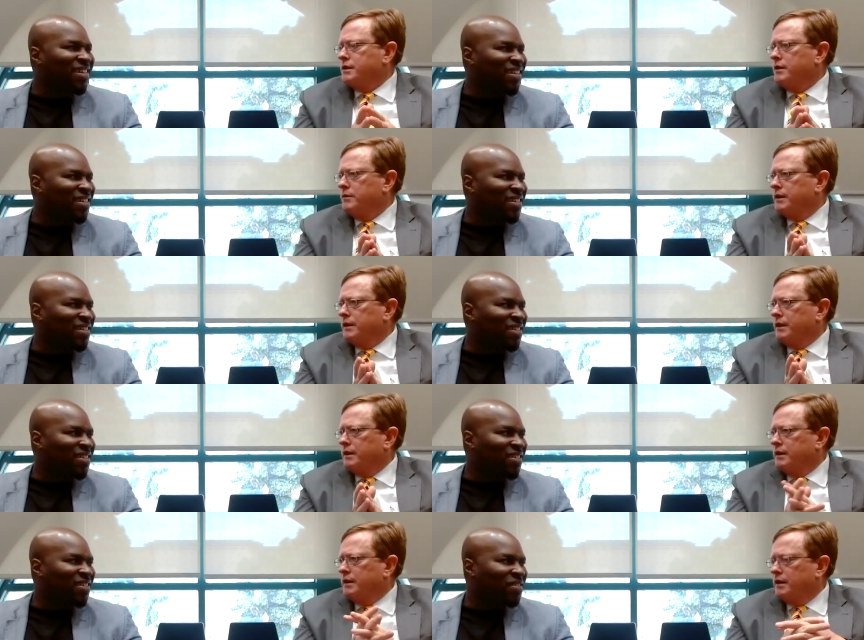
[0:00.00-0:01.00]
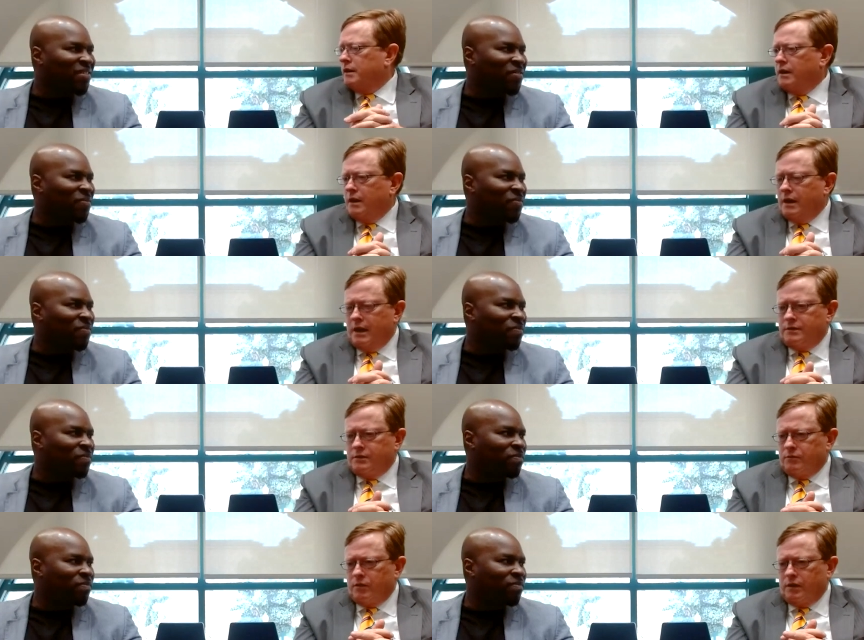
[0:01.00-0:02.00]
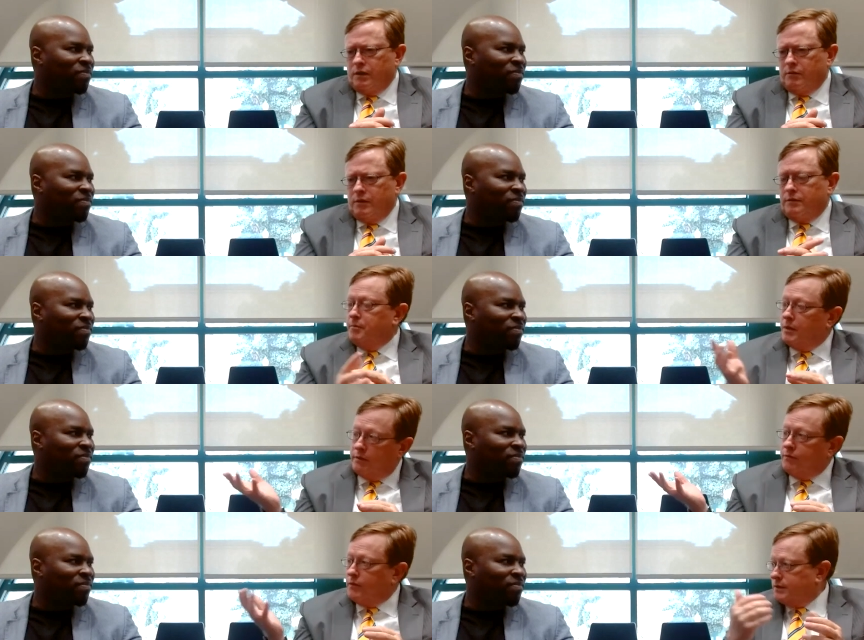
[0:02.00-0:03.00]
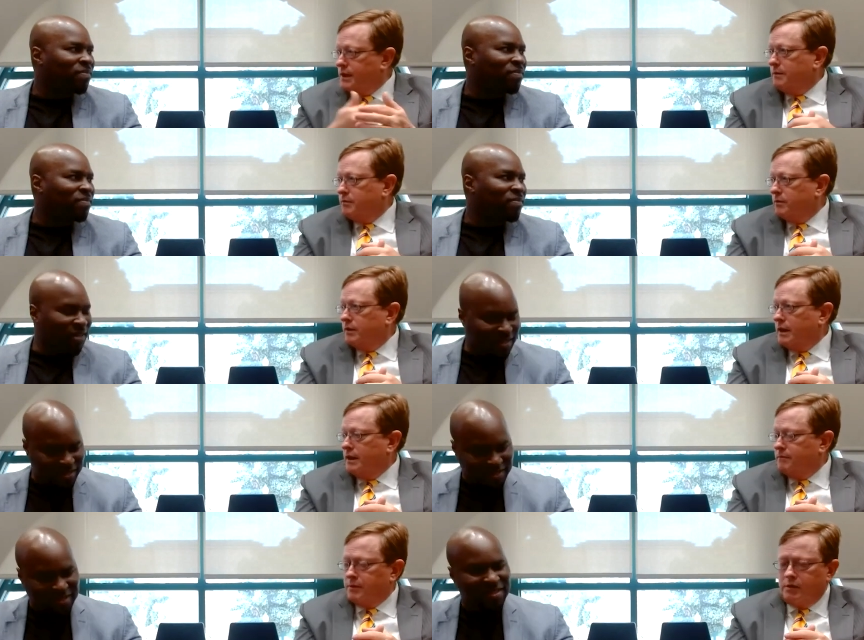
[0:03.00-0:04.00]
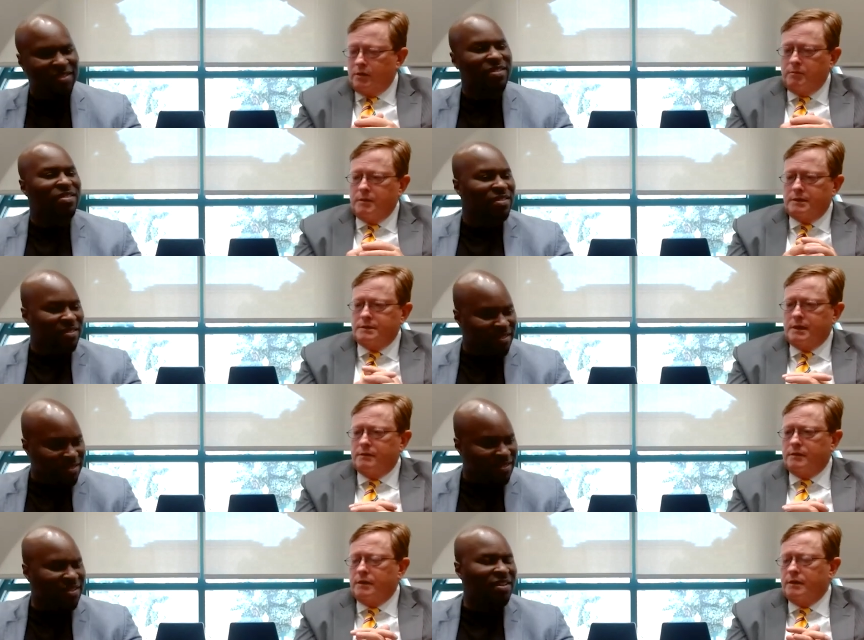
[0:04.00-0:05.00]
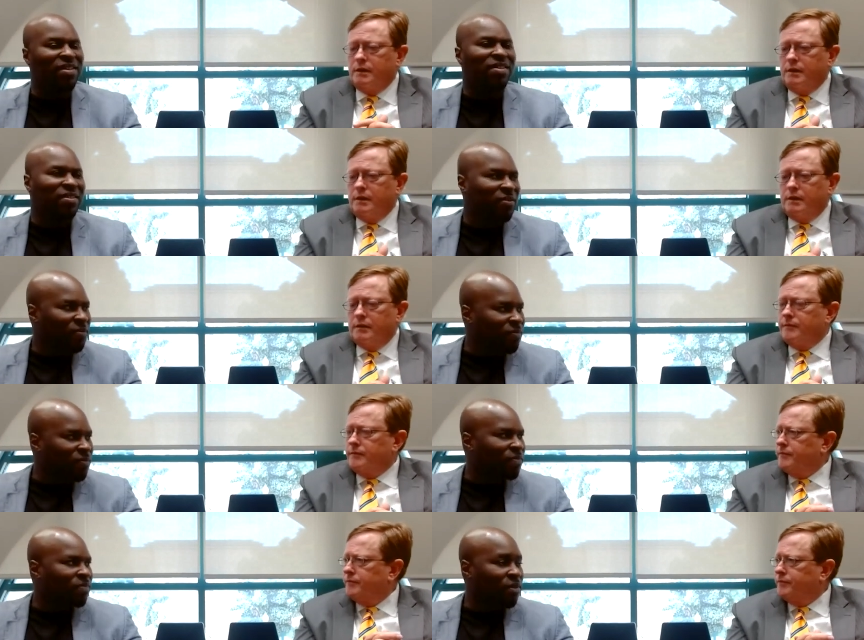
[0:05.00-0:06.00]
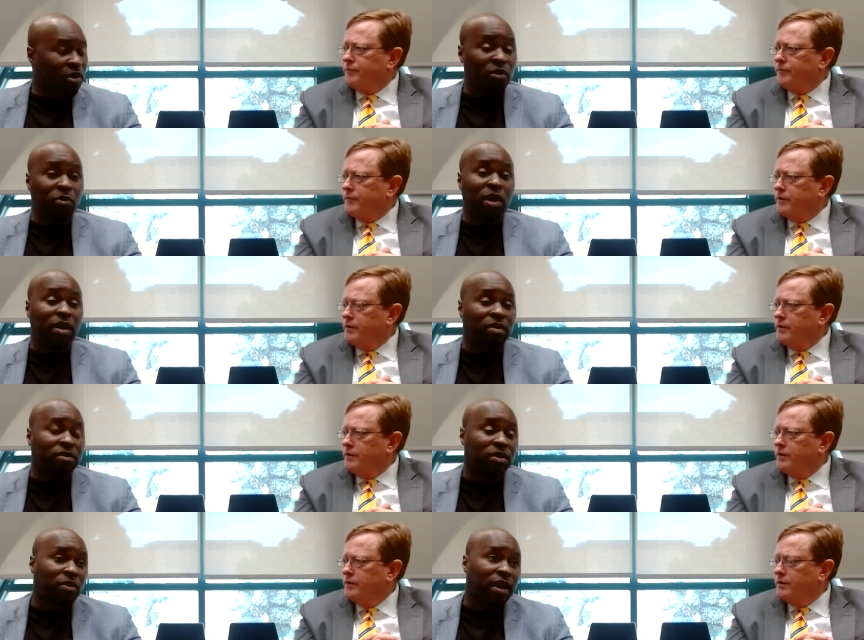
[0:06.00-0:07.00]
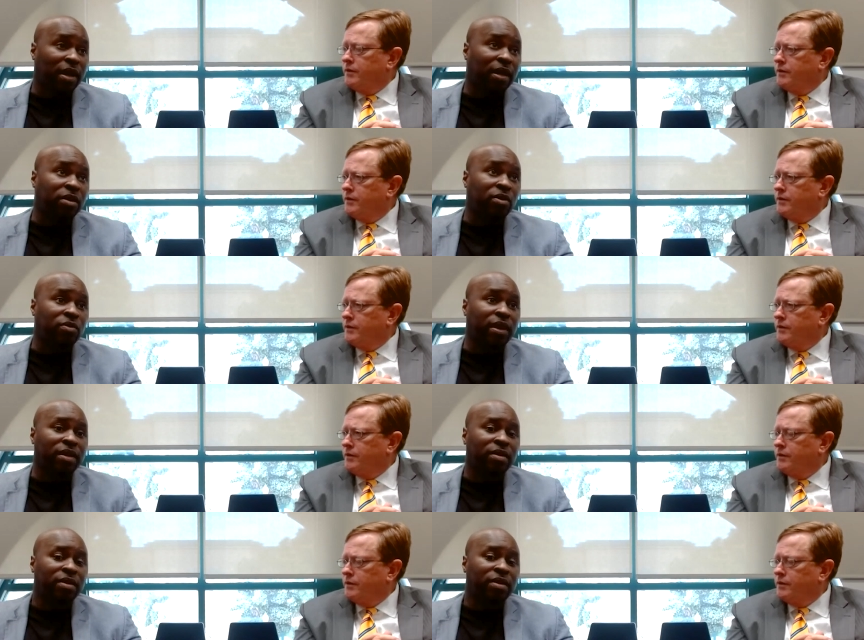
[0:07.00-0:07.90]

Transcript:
Speaker 1: going? And uh, as you're working with Bill, for example, yeah. head of procurement, et cetera. Yeah.
Speaker 2: They're going well. So I, I know that